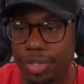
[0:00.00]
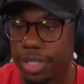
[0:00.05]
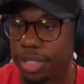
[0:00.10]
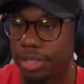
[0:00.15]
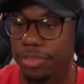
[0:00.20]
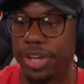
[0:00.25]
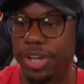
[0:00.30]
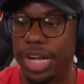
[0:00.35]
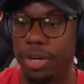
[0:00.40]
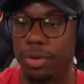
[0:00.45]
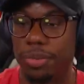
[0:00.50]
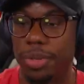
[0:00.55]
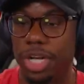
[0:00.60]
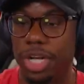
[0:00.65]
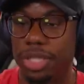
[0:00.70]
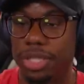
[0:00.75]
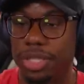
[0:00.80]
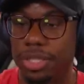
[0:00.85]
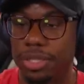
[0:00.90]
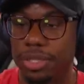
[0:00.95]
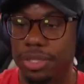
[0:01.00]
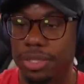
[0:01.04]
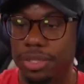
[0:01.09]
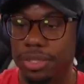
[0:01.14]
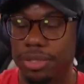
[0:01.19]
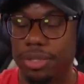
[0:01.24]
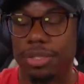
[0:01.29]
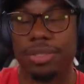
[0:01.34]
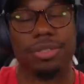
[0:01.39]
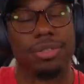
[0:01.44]
It's the final boss?
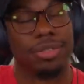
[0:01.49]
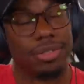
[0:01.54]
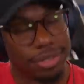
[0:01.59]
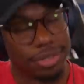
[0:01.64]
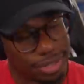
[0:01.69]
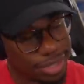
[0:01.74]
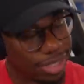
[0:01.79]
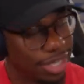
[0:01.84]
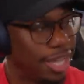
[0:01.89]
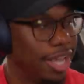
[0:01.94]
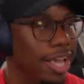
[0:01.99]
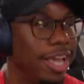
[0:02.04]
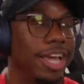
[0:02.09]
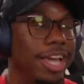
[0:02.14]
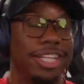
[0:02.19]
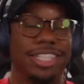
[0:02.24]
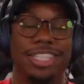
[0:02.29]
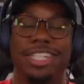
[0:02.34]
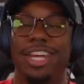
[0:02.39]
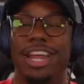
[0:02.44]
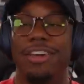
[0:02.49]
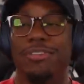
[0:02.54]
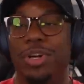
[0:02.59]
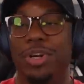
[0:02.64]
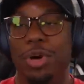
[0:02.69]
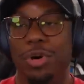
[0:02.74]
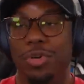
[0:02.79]
It's never